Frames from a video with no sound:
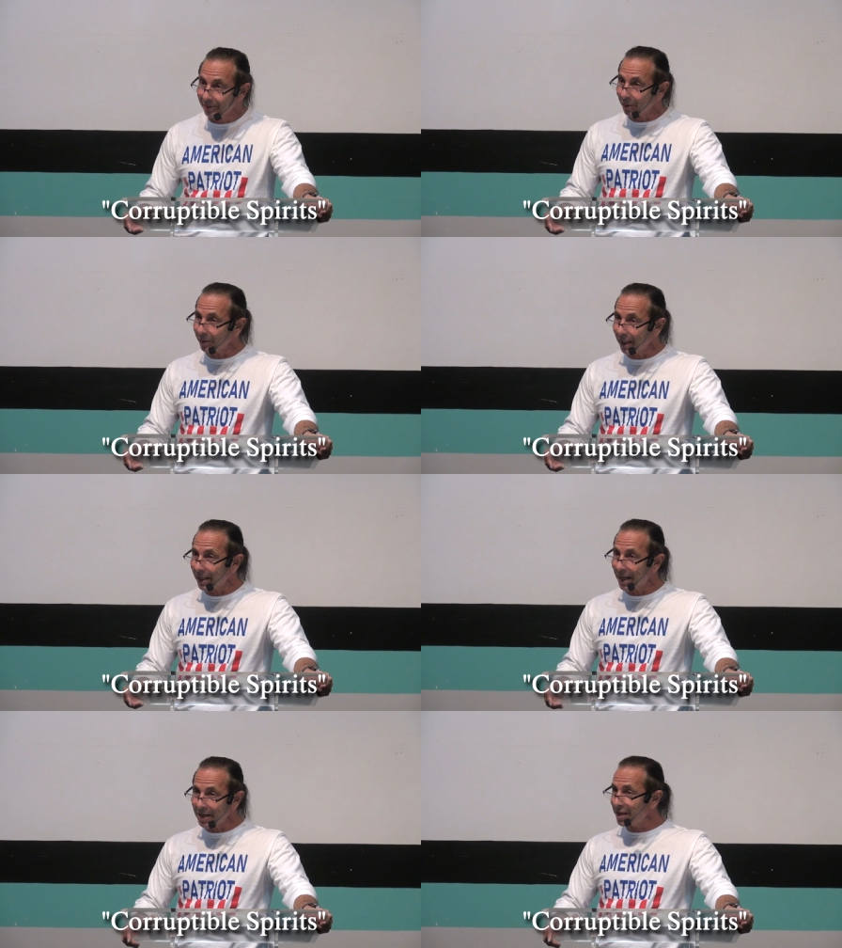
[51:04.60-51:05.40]
Don't let
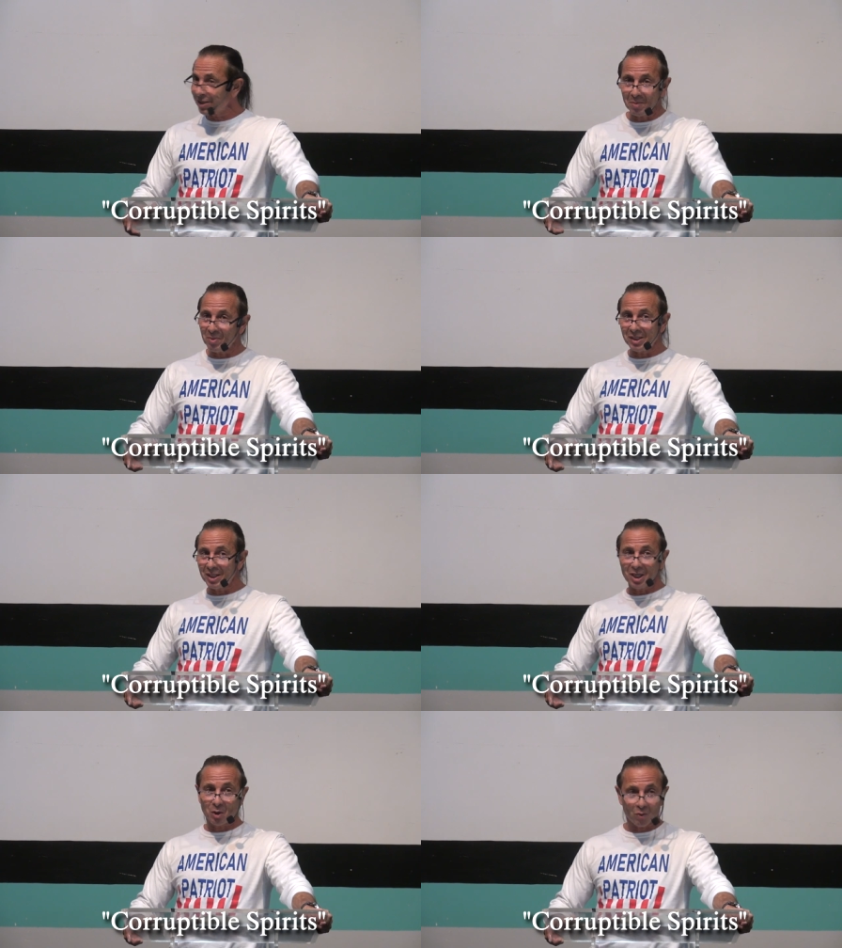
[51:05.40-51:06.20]

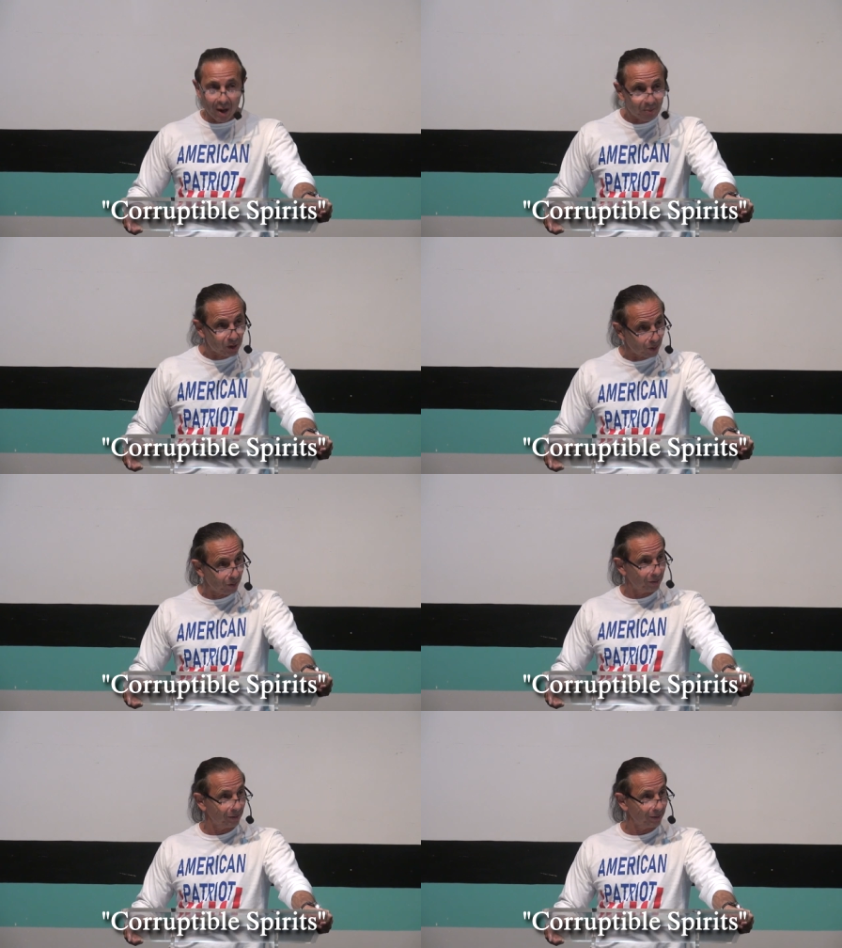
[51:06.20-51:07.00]
MSNBC corrupt
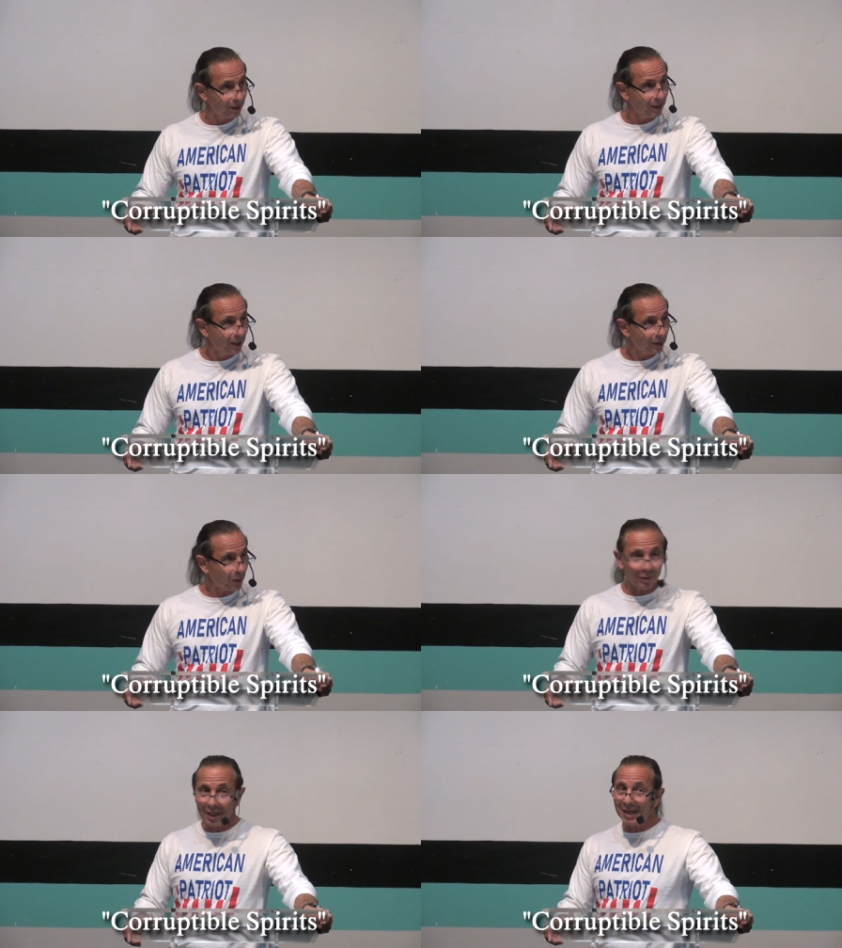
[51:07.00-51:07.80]
you.
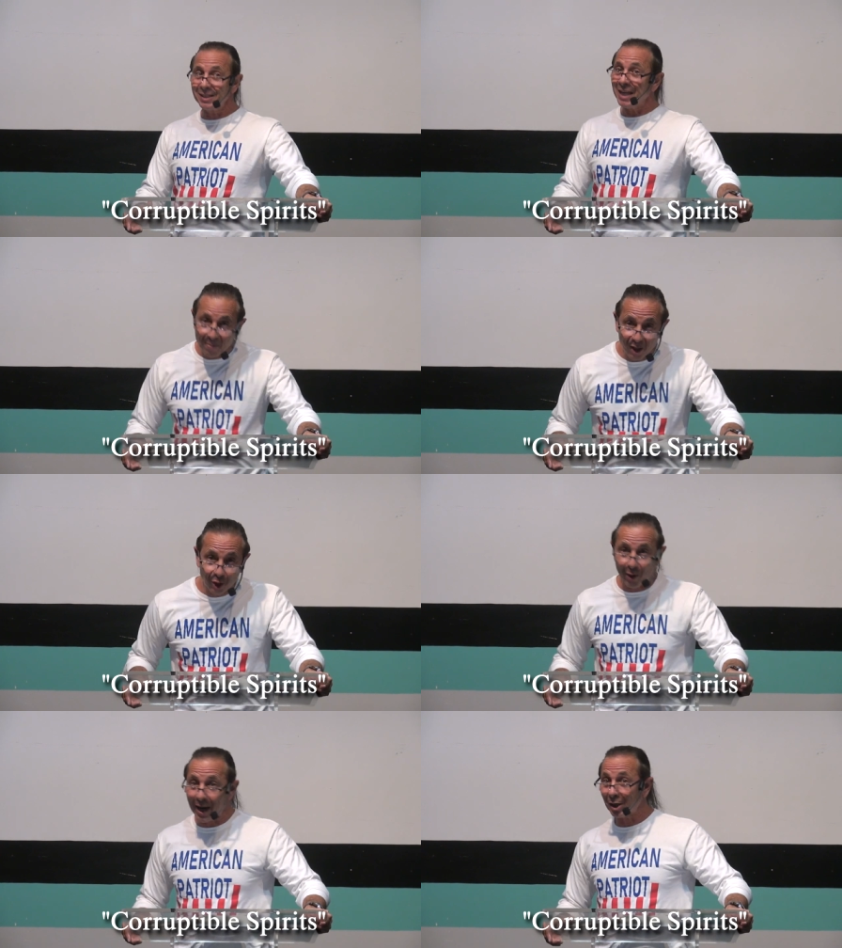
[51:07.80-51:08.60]
Don't let a
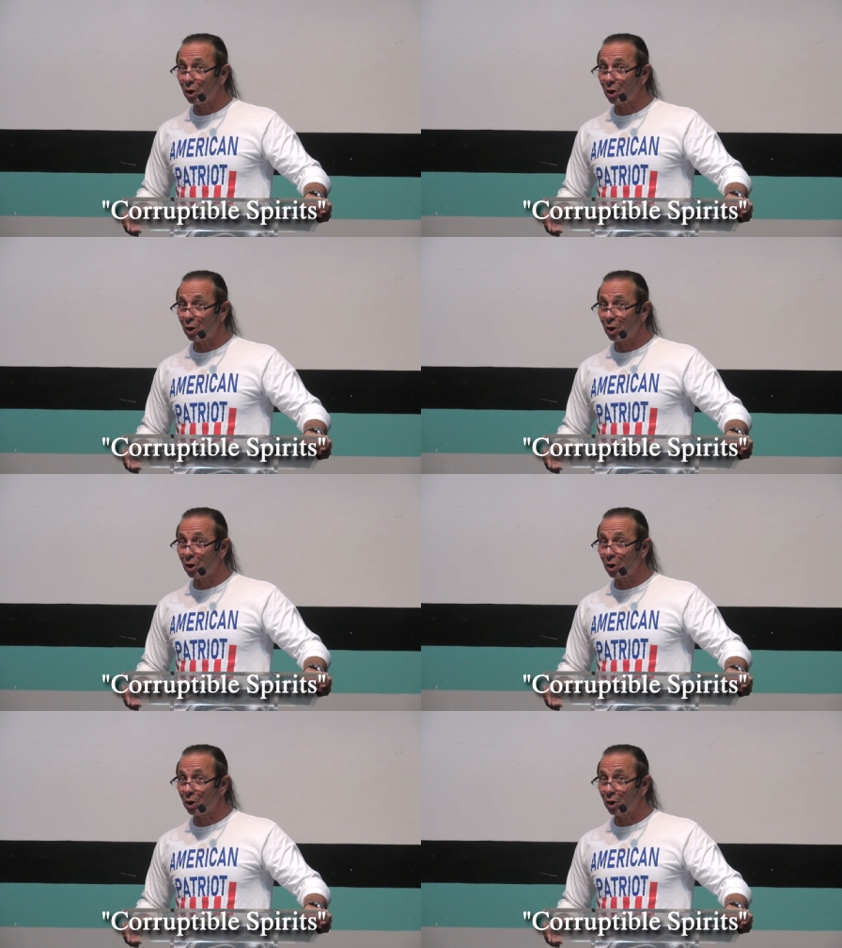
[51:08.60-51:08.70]
Democrat